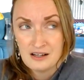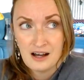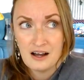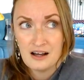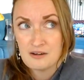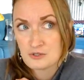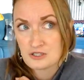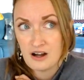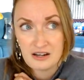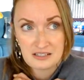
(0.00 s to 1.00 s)
I was
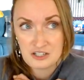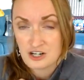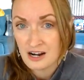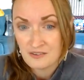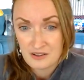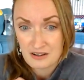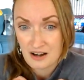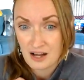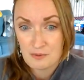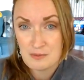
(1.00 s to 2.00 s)
taught as a child that
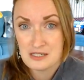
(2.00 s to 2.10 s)
God would be